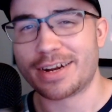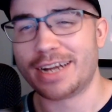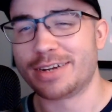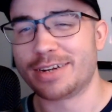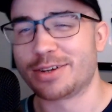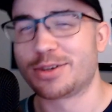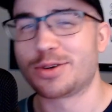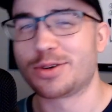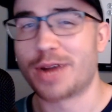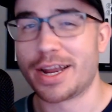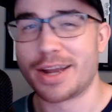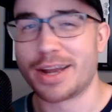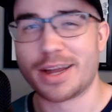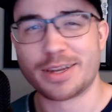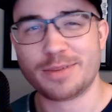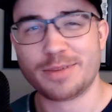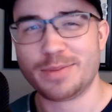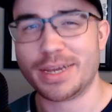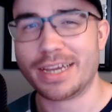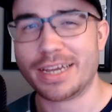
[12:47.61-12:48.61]
I just try not
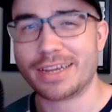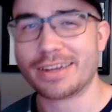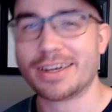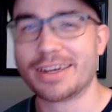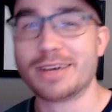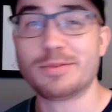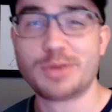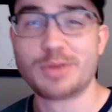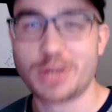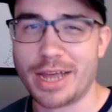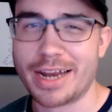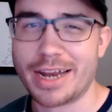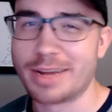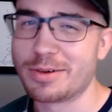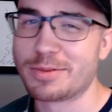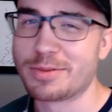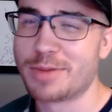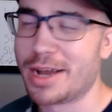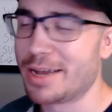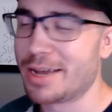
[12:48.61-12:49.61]
to be upsetting
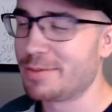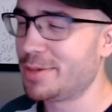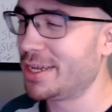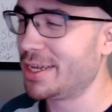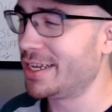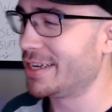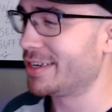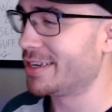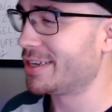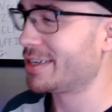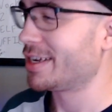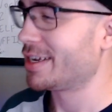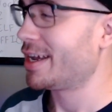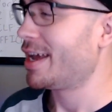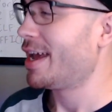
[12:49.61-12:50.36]
with my opinions,